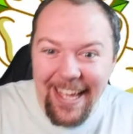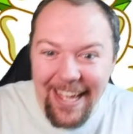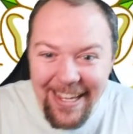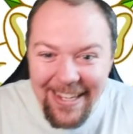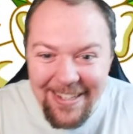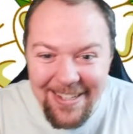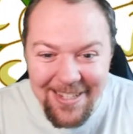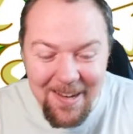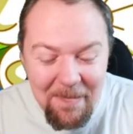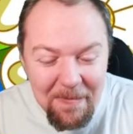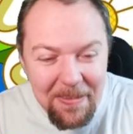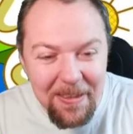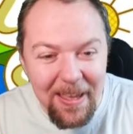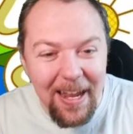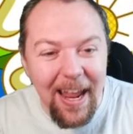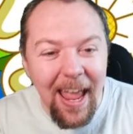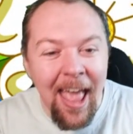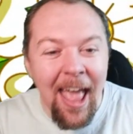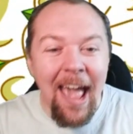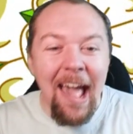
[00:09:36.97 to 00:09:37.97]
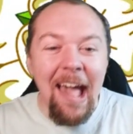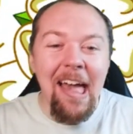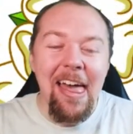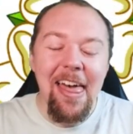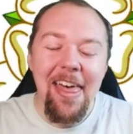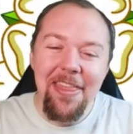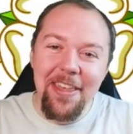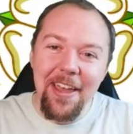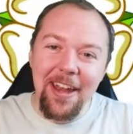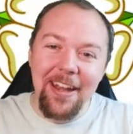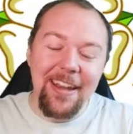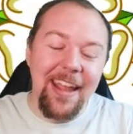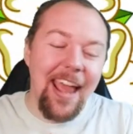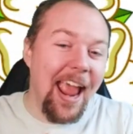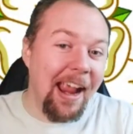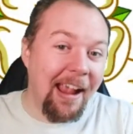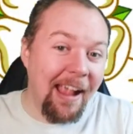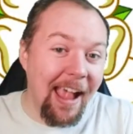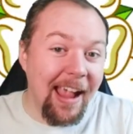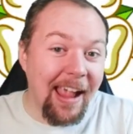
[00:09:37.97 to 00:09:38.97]
Something that,
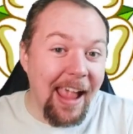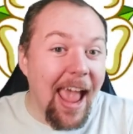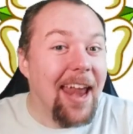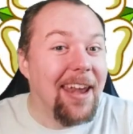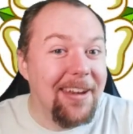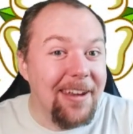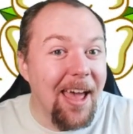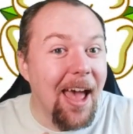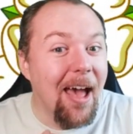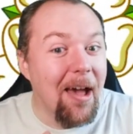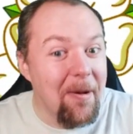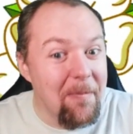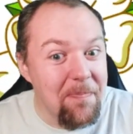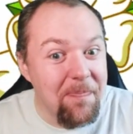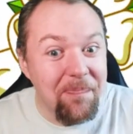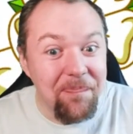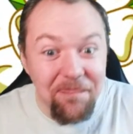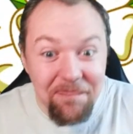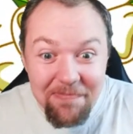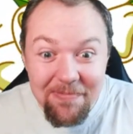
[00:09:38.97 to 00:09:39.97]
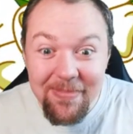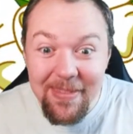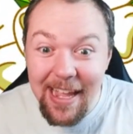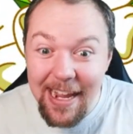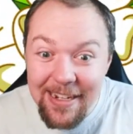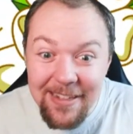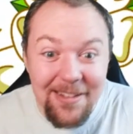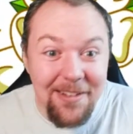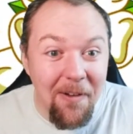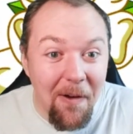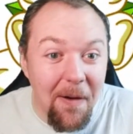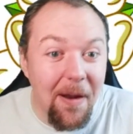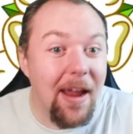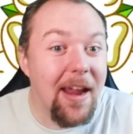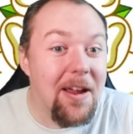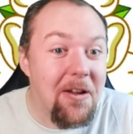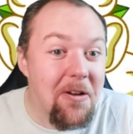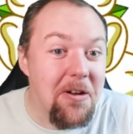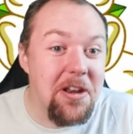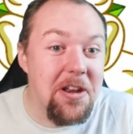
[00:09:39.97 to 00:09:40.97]
again, um, is not
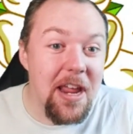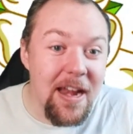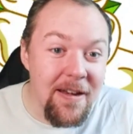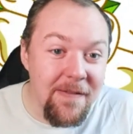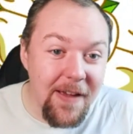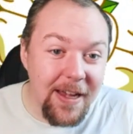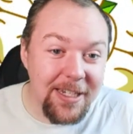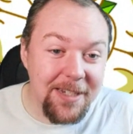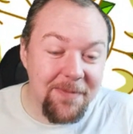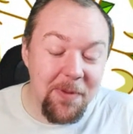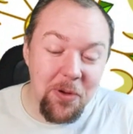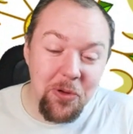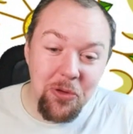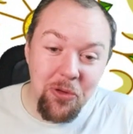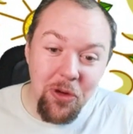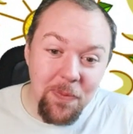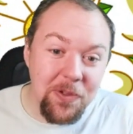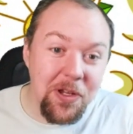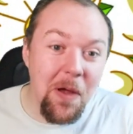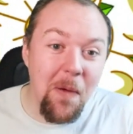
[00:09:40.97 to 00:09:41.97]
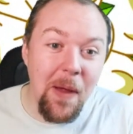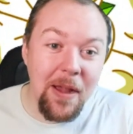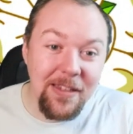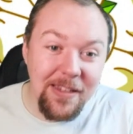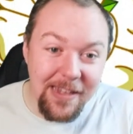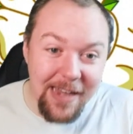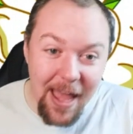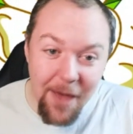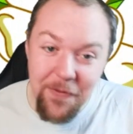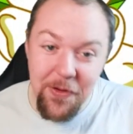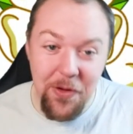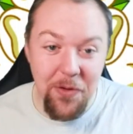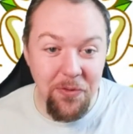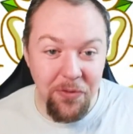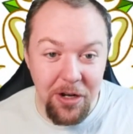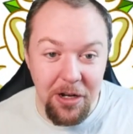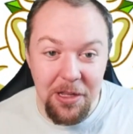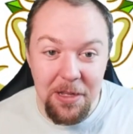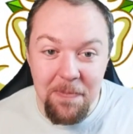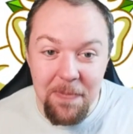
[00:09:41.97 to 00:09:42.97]
a good investment. Crypto has never
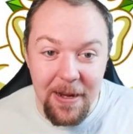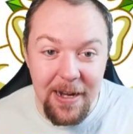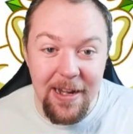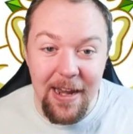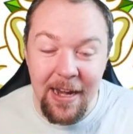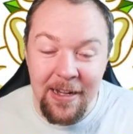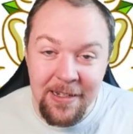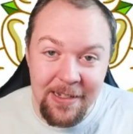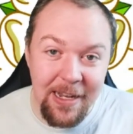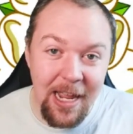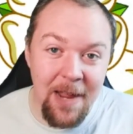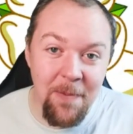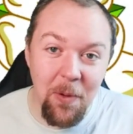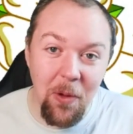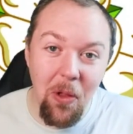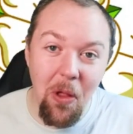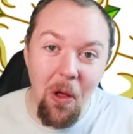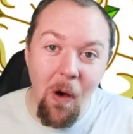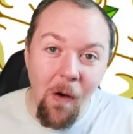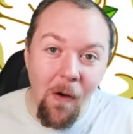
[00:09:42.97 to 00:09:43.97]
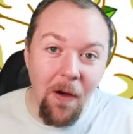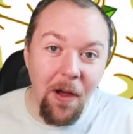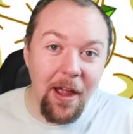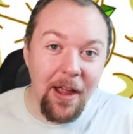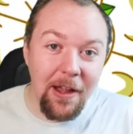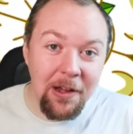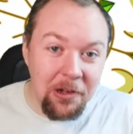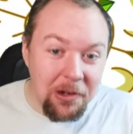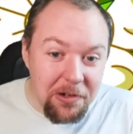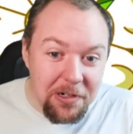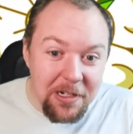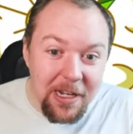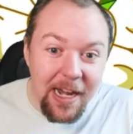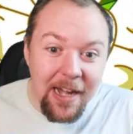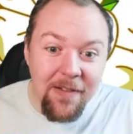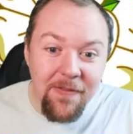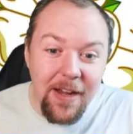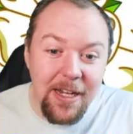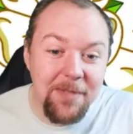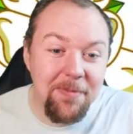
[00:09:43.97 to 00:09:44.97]
really been a stable or good
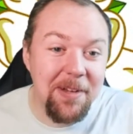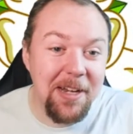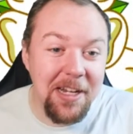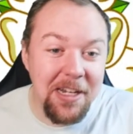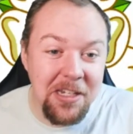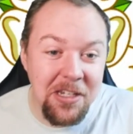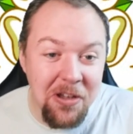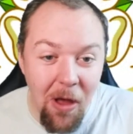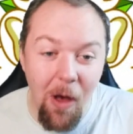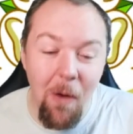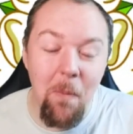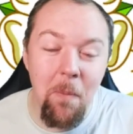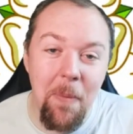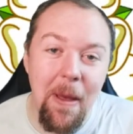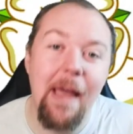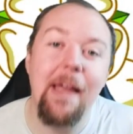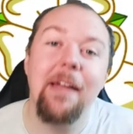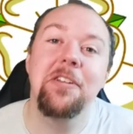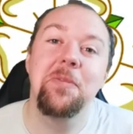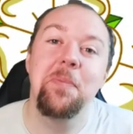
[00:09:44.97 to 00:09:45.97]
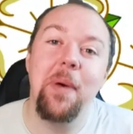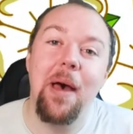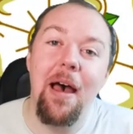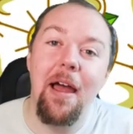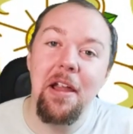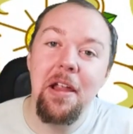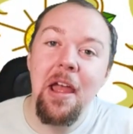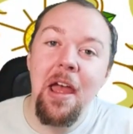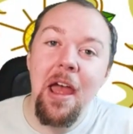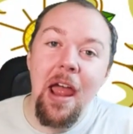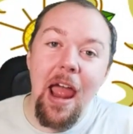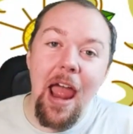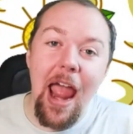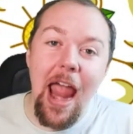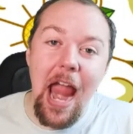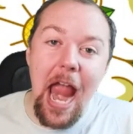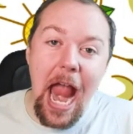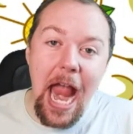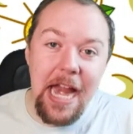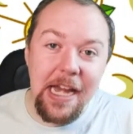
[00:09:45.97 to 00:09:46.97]
investment. It is not backed by
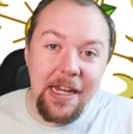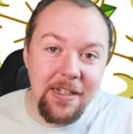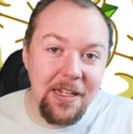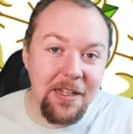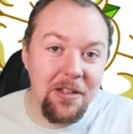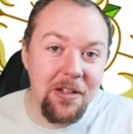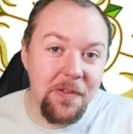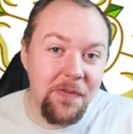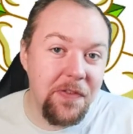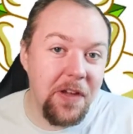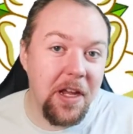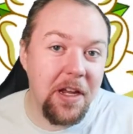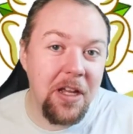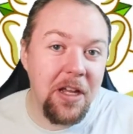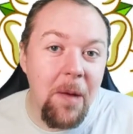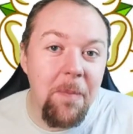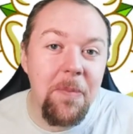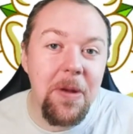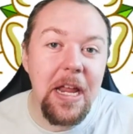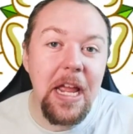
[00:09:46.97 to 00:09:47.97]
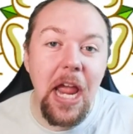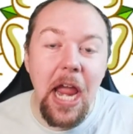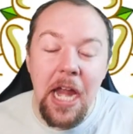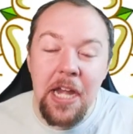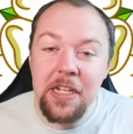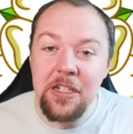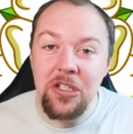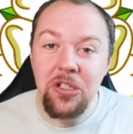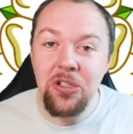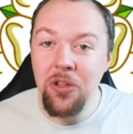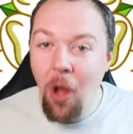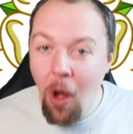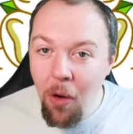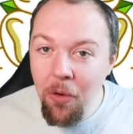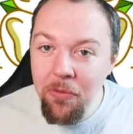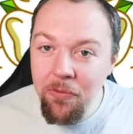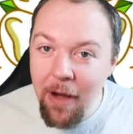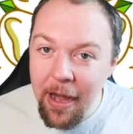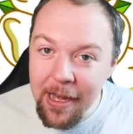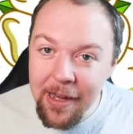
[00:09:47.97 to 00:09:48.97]
a, a single fiat company. It is
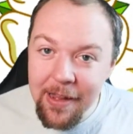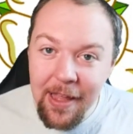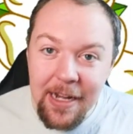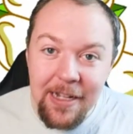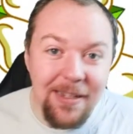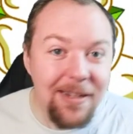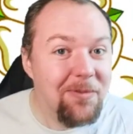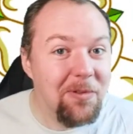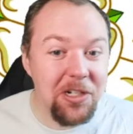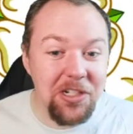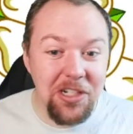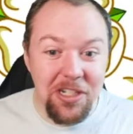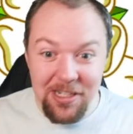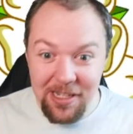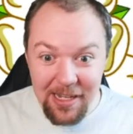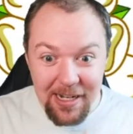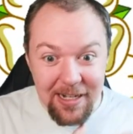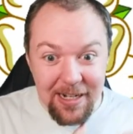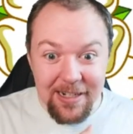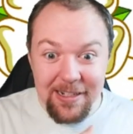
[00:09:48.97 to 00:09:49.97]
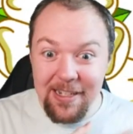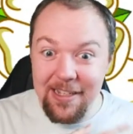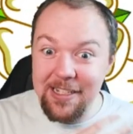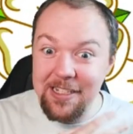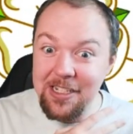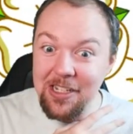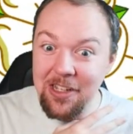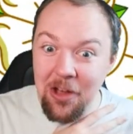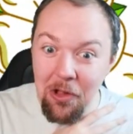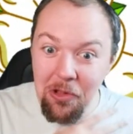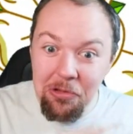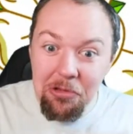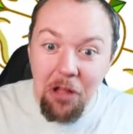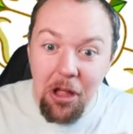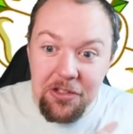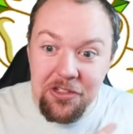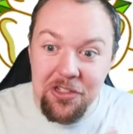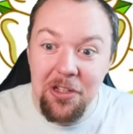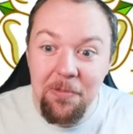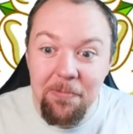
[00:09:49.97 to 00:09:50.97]
non regulated, which is leading to this
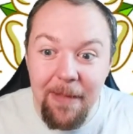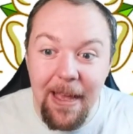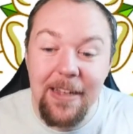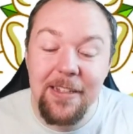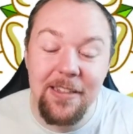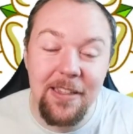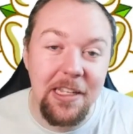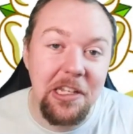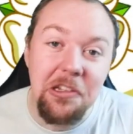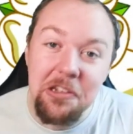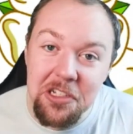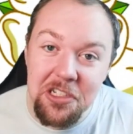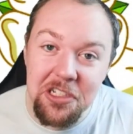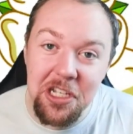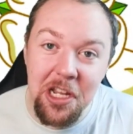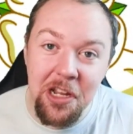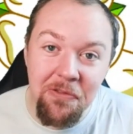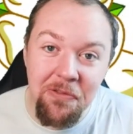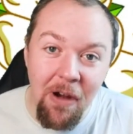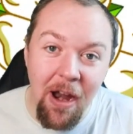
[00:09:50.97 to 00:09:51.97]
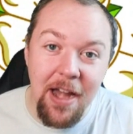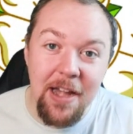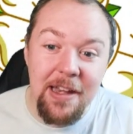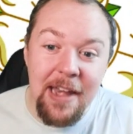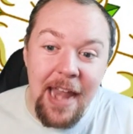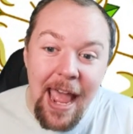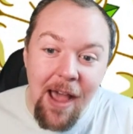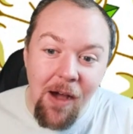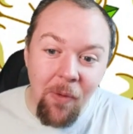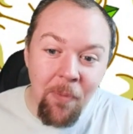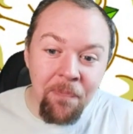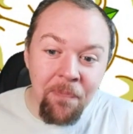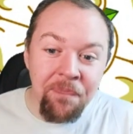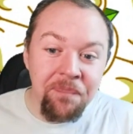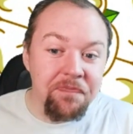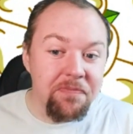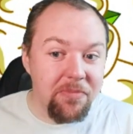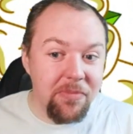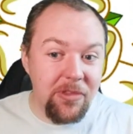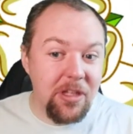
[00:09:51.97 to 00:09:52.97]
colossal mess that you're seeing right now.
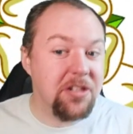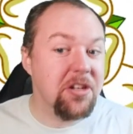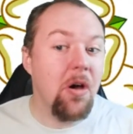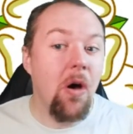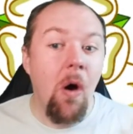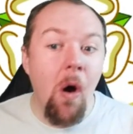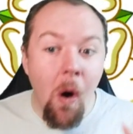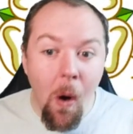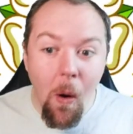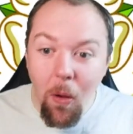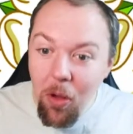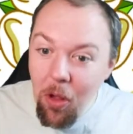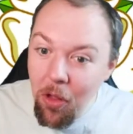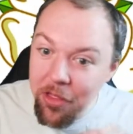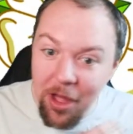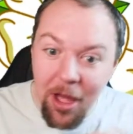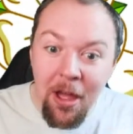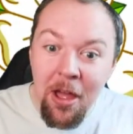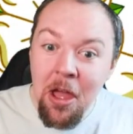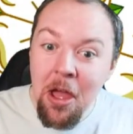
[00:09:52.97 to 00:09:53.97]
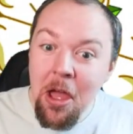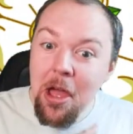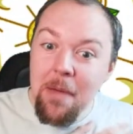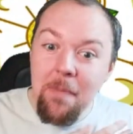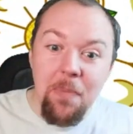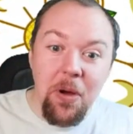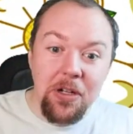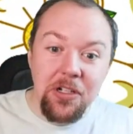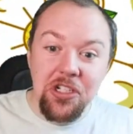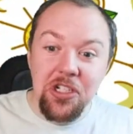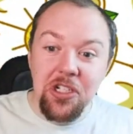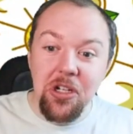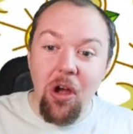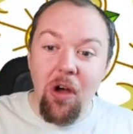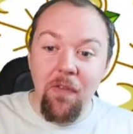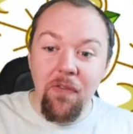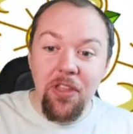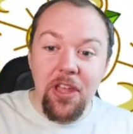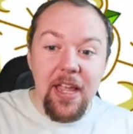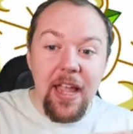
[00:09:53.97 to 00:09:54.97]
There's a whole other bunch
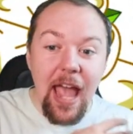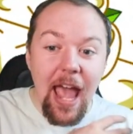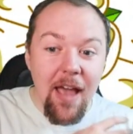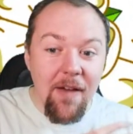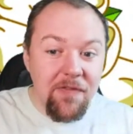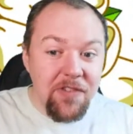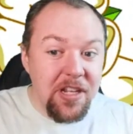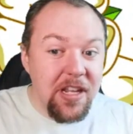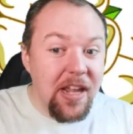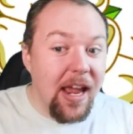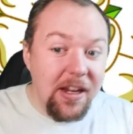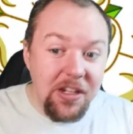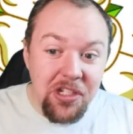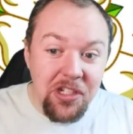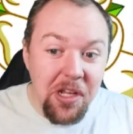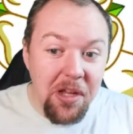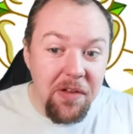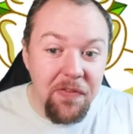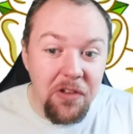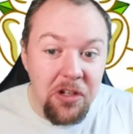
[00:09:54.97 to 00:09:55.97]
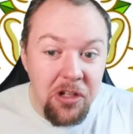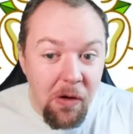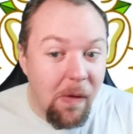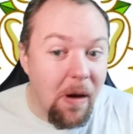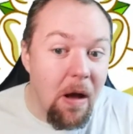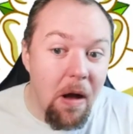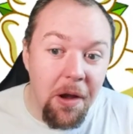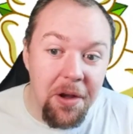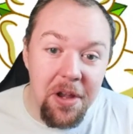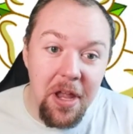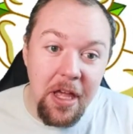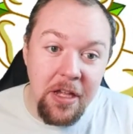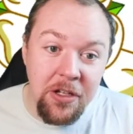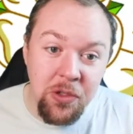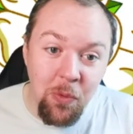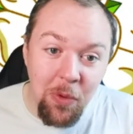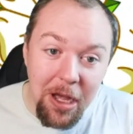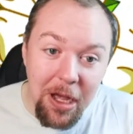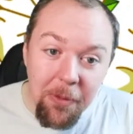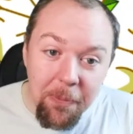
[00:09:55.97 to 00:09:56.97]
of the FTX stuff going on as
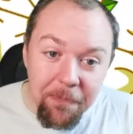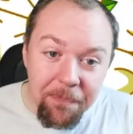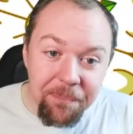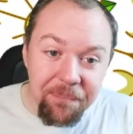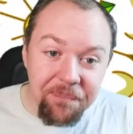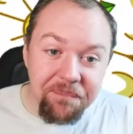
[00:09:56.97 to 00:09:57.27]
well.